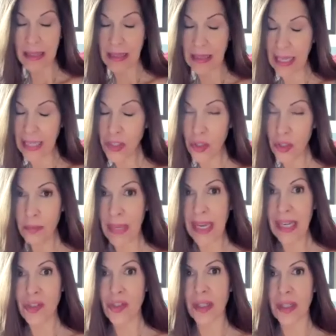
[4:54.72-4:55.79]
That's your
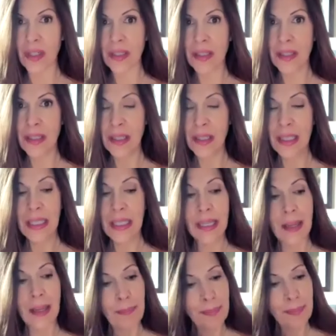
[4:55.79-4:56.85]
magic.
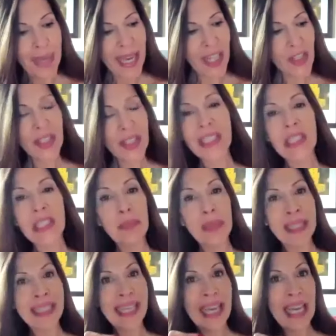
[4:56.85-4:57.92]
Magic is
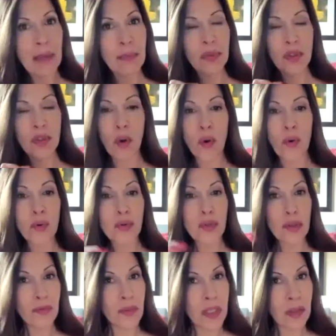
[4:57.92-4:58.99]
being able to hold
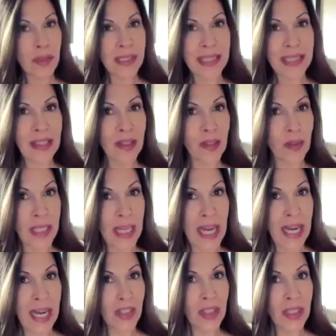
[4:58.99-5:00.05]
your frequency at those
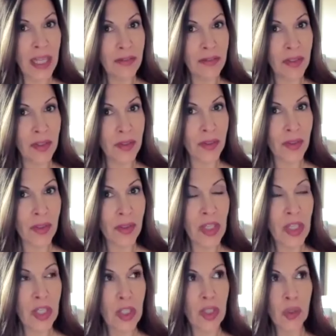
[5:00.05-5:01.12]
higher levels
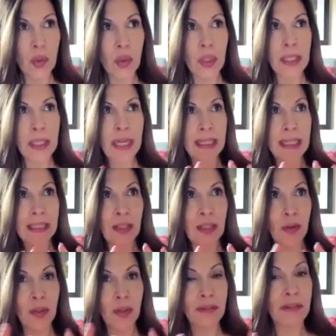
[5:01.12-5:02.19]
utilizing
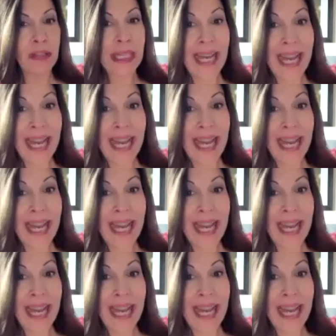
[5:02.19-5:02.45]
all of the